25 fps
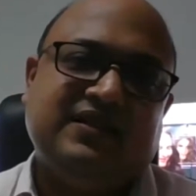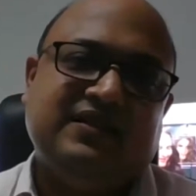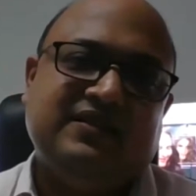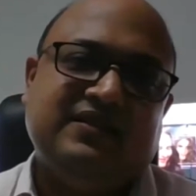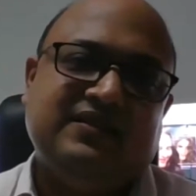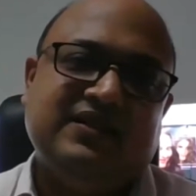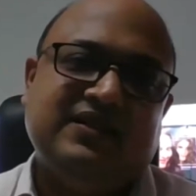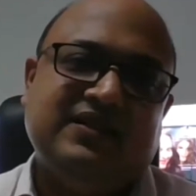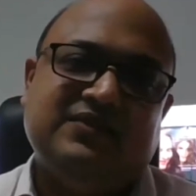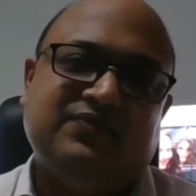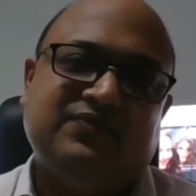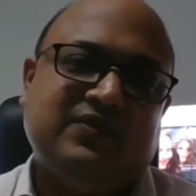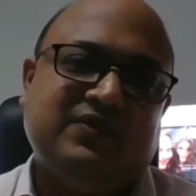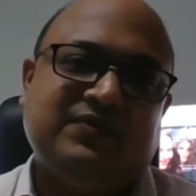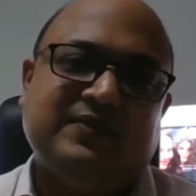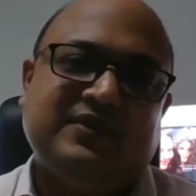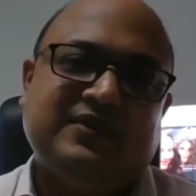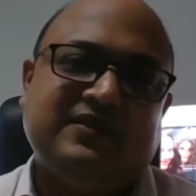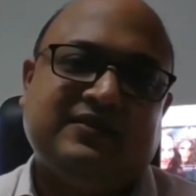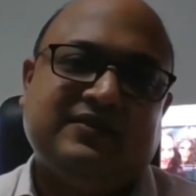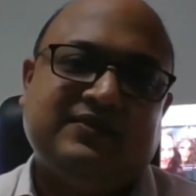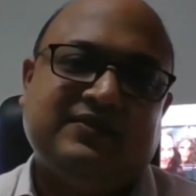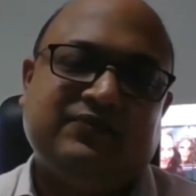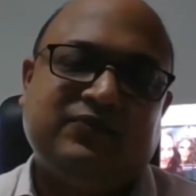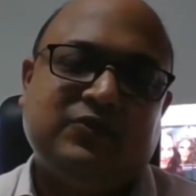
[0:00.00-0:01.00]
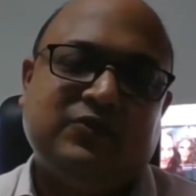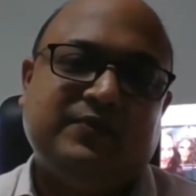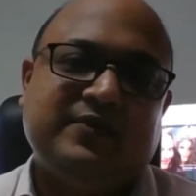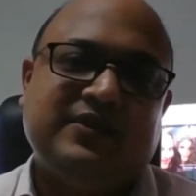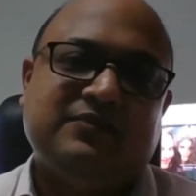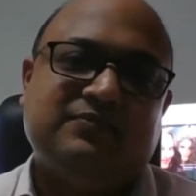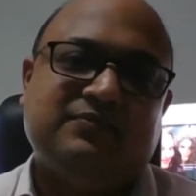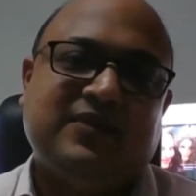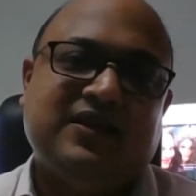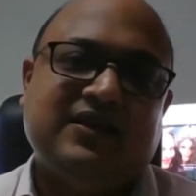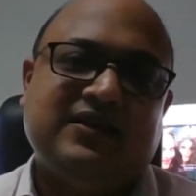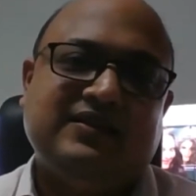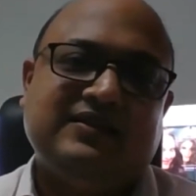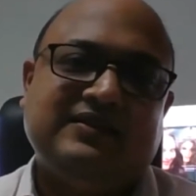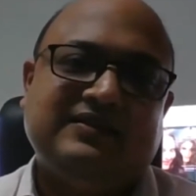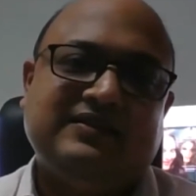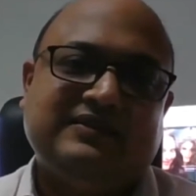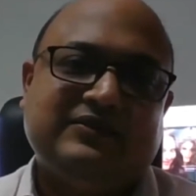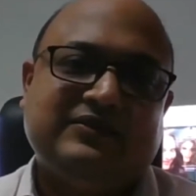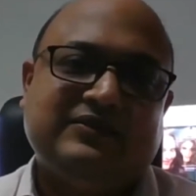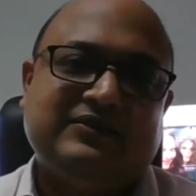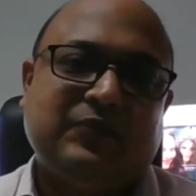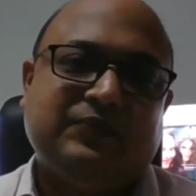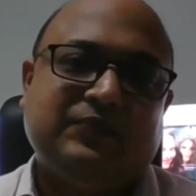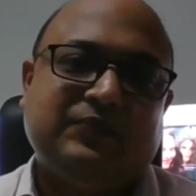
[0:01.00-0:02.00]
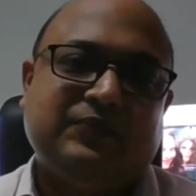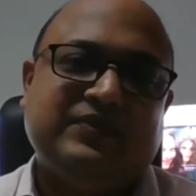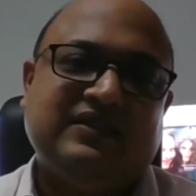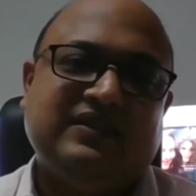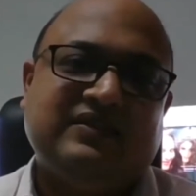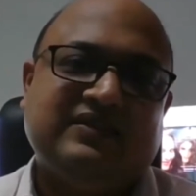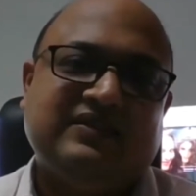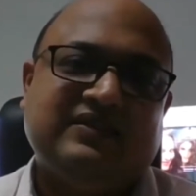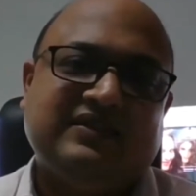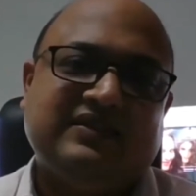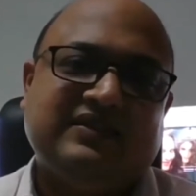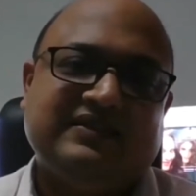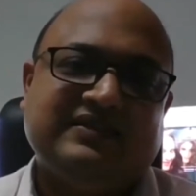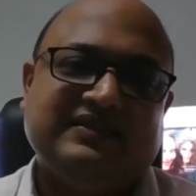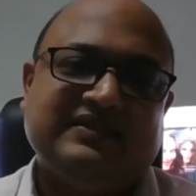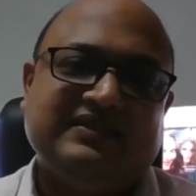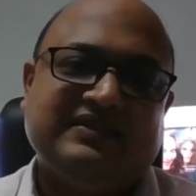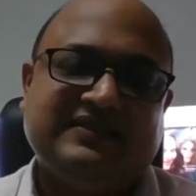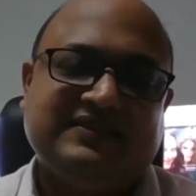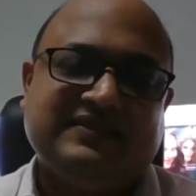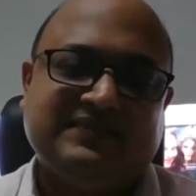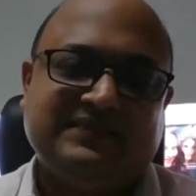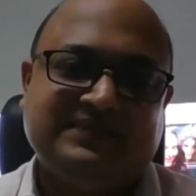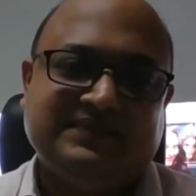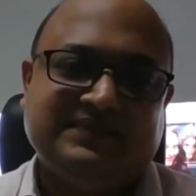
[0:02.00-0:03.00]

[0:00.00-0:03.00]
These would be my top 3 learnings.